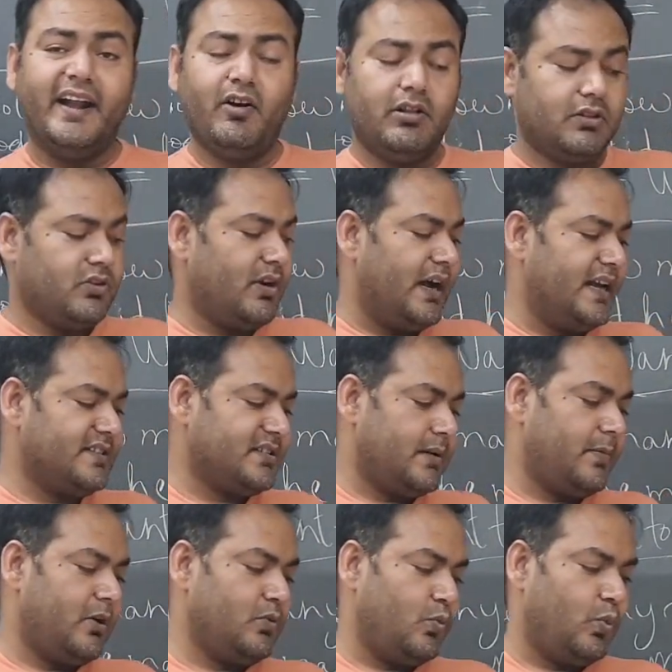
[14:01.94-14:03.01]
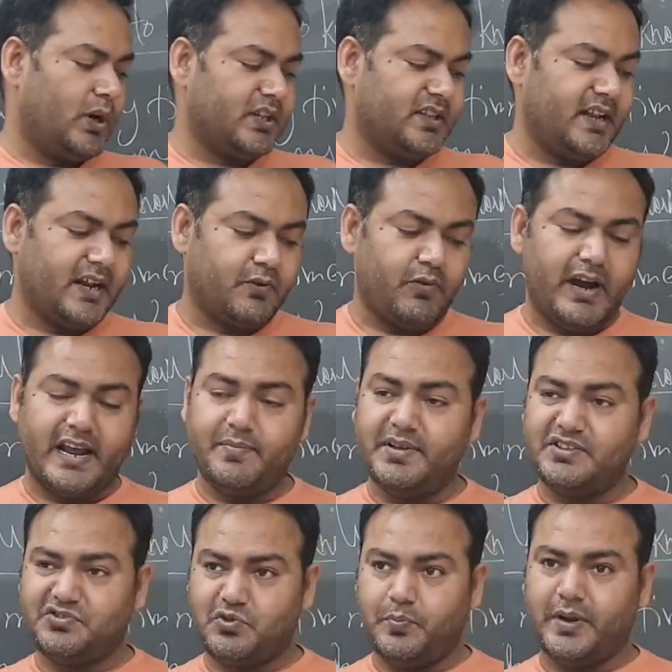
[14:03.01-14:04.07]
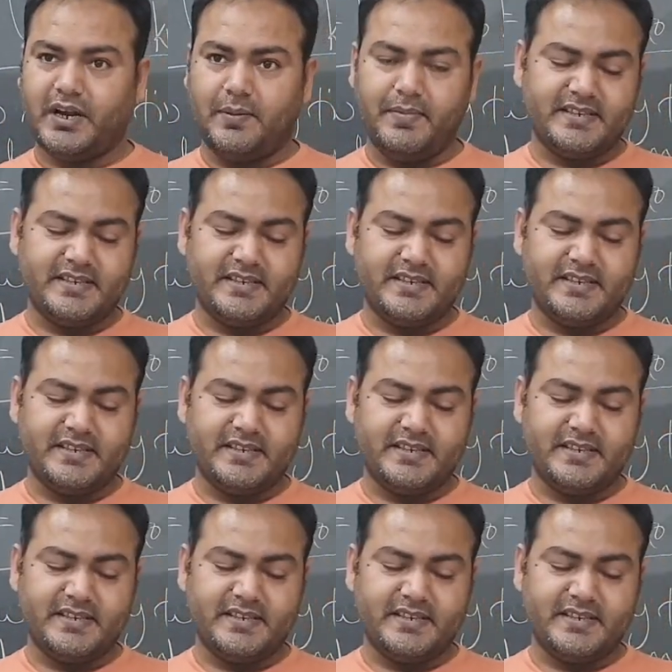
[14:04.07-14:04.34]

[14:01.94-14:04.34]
also asked about what are the requirements to become a